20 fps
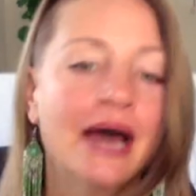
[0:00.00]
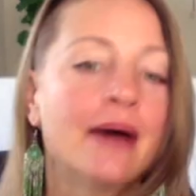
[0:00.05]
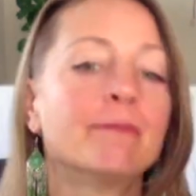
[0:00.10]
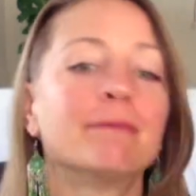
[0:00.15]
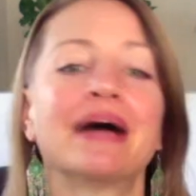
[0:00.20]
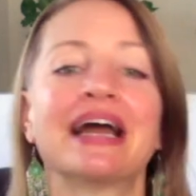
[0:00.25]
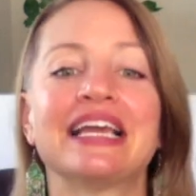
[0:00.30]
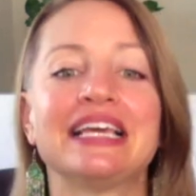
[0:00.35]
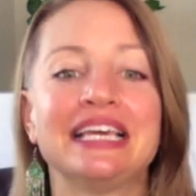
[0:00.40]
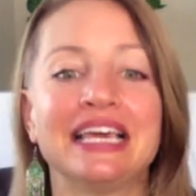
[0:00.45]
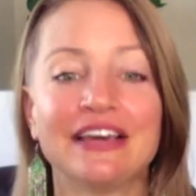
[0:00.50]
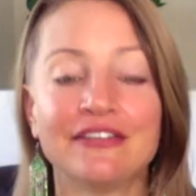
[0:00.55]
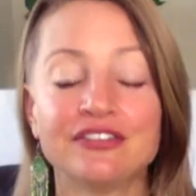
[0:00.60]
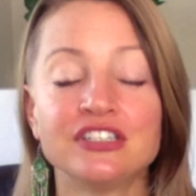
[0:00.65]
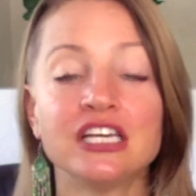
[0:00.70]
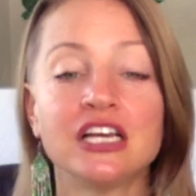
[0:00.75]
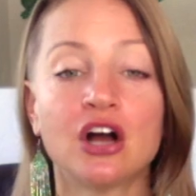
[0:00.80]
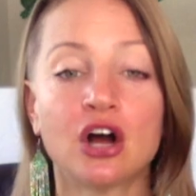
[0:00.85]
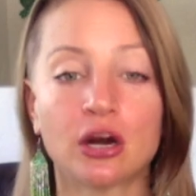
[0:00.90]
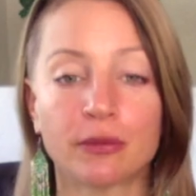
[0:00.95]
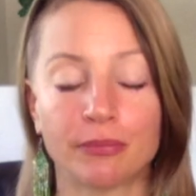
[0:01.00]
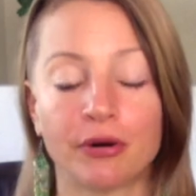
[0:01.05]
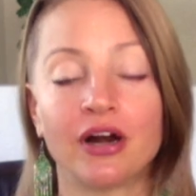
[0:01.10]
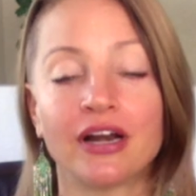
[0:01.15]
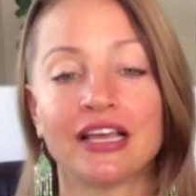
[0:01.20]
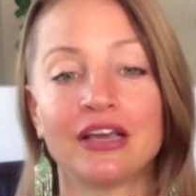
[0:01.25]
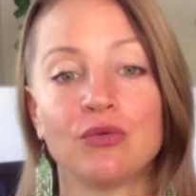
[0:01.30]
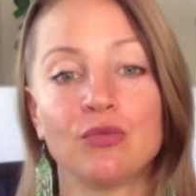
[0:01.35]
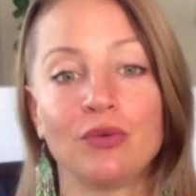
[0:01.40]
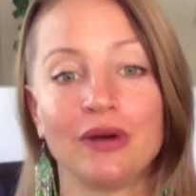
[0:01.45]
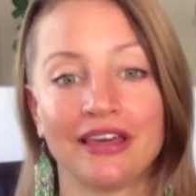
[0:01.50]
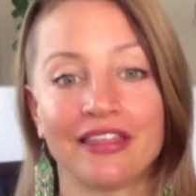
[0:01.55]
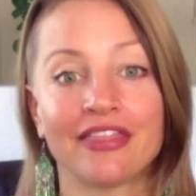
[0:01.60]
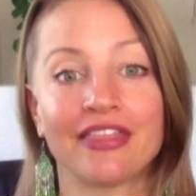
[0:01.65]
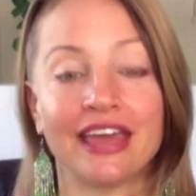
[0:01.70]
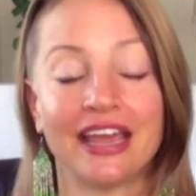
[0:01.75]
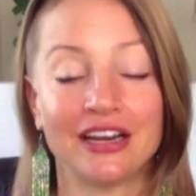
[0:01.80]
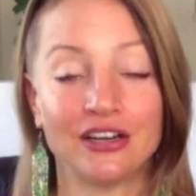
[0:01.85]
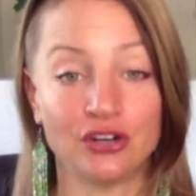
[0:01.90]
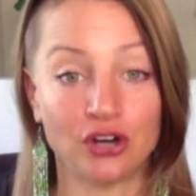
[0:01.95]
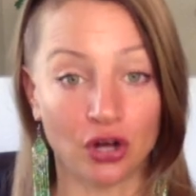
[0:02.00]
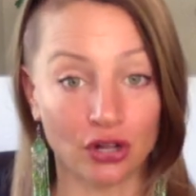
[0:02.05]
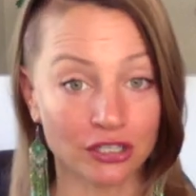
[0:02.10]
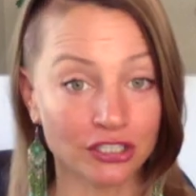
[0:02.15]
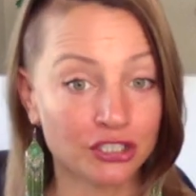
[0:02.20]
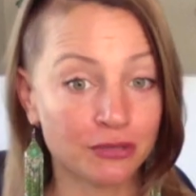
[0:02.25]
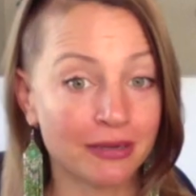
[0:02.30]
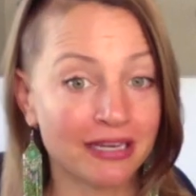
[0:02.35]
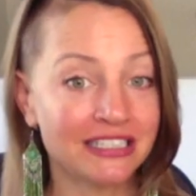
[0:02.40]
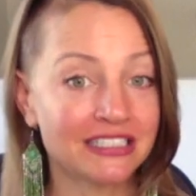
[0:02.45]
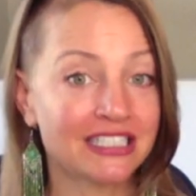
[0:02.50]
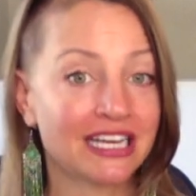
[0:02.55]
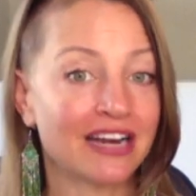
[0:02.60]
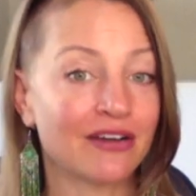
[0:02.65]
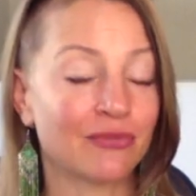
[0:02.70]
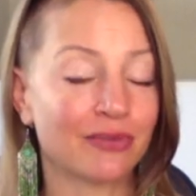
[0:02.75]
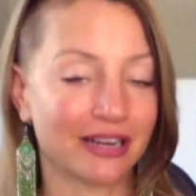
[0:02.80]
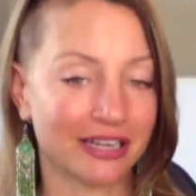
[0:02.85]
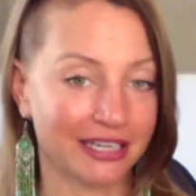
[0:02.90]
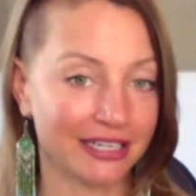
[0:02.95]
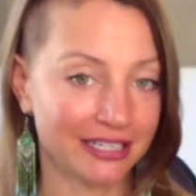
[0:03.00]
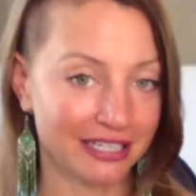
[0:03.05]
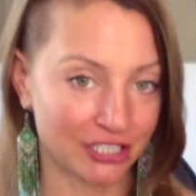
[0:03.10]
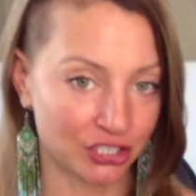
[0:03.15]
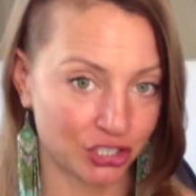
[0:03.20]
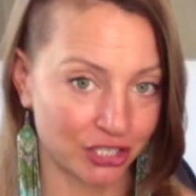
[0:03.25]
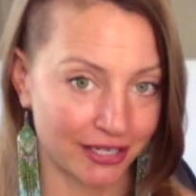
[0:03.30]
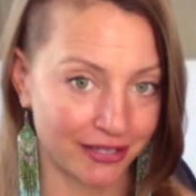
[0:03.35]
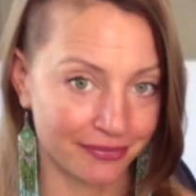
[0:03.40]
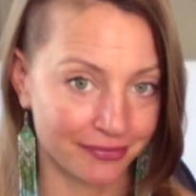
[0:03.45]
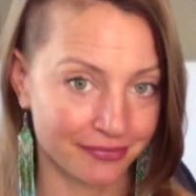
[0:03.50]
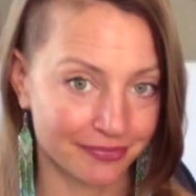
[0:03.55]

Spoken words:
by gifting our body with acknowledgement and recognition.